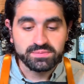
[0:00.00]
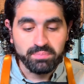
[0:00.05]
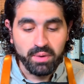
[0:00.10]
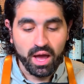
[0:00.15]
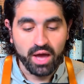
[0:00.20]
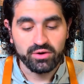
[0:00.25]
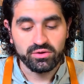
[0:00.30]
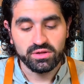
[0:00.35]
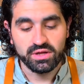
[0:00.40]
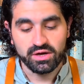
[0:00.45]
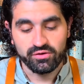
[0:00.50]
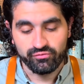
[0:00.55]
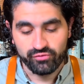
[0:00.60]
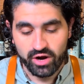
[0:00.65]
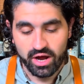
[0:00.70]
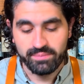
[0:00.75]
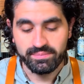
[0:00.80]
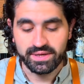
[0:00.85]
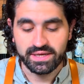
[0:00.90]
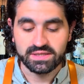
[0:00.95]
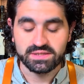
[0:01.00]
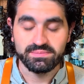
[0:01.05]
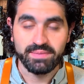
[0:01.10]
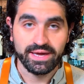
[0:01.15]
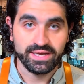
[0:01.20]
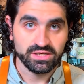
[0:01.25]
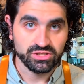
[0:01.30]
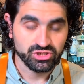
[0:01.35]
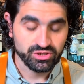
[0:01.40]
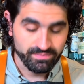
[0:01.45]
bottle of rum is
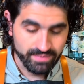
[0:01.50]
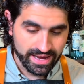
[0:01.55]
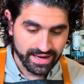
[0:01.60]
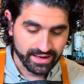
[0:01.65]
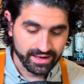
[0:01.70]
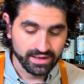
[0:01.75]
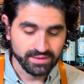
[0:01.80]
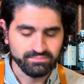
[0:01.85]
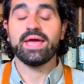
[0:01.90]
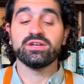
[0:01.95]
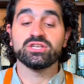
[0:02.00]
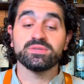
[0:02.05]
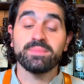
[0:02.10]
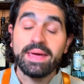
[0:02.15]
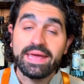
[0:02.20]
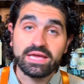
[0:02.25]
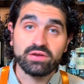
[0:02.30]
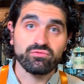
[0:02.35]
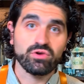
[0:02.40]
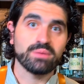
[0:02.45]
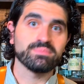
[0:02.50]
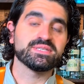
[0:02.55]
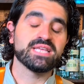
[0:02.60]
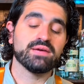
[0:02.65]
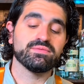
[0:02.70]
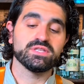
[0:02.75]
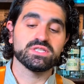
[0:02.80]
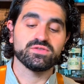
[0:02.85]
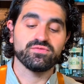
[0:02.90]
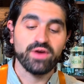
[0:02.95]
made in Jamaica, and Jamaican rums
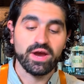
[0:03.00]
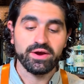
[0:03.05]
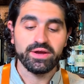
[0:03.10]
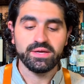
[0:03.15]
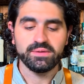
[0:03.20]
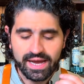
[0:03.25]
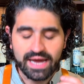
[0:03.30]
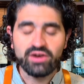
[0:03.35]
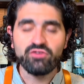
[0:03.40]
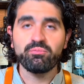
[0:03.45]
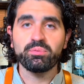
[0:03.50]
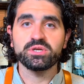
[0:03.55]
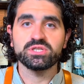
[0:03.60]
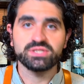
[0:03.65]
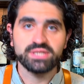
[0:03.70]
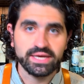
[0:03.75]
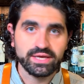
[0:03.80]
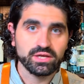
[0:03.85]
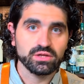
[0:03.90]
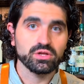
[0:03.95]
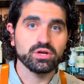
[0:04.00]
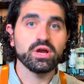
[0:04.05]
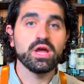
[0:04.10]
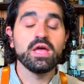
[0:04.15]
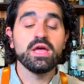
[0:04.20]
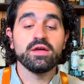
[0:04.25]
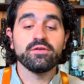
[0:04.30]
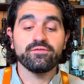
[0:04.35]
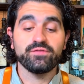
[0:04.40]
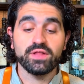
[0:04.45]
have this very kind of particular
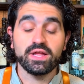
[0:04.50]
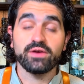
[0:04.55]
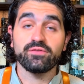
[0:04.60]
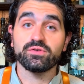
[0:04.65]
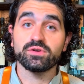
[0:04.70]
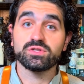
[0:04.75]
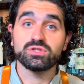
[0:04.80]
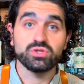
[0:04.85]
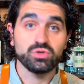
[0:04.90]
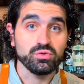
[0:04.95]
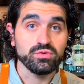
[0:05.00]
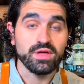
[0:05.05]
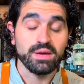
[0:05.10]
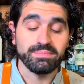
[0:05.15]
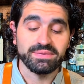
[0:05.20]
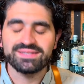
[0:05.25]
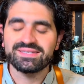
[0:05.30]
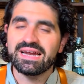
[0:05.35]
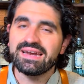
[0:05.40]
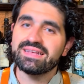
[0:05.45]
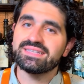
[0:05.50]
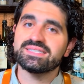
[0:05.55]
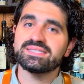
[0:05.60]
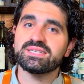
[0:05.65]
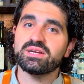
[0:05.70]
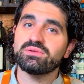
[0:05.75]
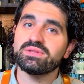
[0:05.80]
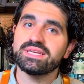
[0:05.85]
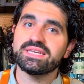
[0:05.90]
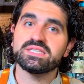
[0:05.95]
flavor to them. It's not
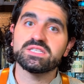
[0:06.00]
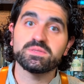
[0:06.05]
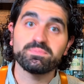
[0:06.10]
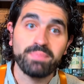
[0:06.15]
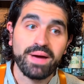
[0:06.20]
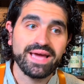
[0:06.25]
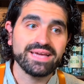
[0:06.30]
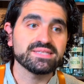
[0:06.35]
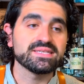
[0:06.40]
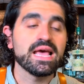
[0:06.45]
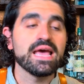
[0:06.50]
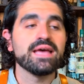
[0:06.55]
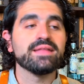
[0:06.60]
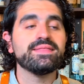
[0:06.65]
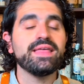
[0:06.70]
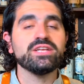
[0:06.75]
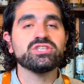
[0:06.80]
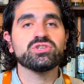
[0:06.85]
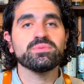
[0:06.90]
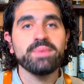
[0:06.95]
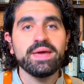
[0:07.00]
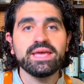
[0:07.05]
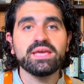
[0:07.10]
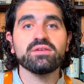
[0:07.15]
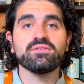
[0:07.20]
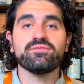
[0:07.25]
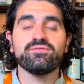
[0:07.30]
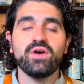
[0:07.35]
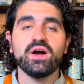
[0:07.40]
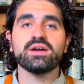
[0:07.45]
necessarily a spice. That
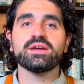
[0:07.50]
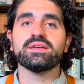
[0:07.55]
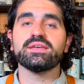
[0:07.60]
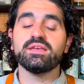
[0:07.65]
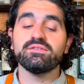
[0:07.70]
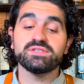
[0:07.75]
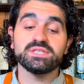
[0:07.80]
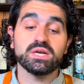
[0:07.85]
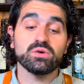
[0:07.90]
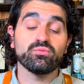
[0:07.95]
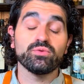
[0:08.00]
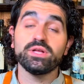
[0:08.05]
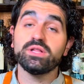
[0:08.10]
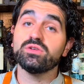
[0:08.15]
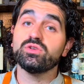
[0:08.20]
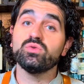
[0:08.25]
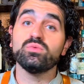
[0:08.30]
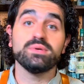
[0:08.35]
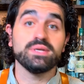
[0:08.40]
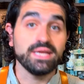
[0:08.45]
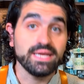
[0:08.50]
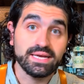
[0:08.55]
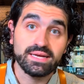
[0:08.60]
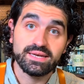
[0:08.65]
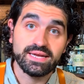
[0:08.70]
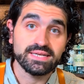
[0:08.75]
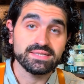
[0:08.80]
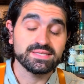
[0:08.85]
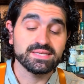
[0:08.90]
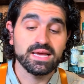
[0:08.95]
Jamaican funk gives it a real
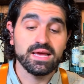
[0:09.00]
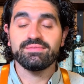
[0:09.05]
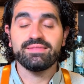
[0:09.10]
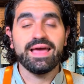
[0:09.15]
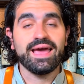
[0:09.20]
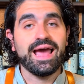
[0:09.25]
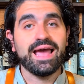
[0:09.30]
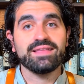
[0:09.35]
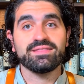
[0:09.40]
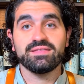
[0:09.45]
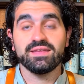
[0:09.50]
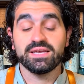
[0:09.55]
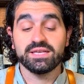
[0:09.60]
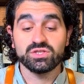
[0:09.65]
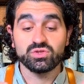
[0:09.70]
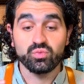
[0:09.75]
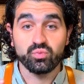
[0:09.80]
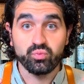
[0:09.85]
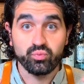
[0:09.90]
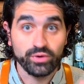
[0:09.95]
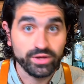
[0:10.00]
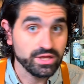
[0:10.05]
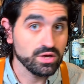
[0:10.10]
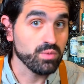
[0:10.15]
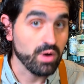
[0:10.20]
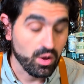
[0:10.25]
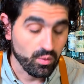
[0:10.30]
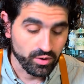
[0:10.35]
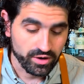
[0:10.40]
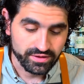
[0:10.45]
uniqueness that I think is really
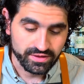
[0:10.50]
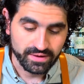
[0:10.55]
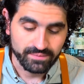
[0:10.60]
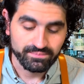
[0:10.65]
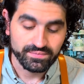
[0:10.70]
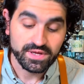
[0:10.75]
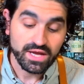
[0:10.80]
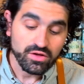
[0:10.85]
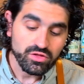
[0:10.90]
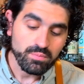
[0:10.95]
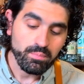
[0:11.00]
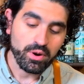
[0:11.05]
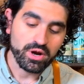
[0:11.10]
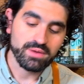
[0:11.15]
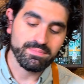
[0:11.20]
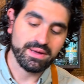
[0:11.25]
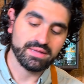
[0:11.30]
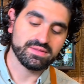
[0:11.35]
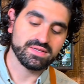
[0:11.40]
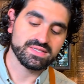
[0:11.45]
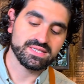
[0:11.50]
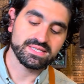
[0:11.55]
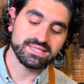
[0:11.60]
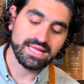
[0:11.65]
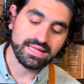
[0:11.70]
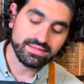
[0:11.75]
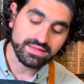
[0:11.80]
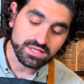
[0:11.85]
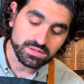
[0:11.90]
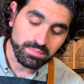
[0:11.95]
well worth it. The other part about this is
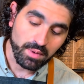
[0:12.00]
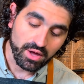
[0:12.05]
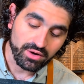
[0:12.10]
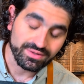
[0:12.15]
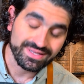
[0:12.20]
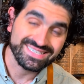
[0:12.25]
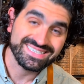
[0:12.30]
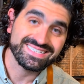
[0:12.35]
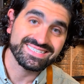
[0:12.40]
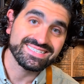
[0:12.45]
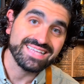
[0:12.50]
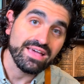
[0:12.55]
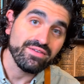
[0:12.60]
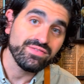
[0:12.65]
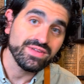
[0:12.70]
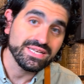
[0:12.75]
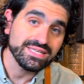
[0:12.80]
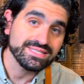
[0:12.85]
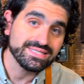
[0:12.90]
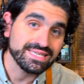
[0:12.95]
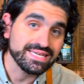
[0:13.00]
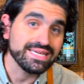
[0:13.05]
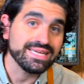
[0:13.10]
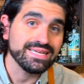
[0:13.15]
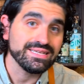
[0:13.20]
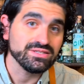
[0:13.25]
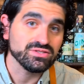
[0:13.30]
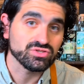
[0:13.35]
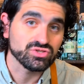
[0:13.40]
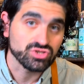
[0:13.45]
that this bottle is
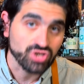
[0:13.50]
$17.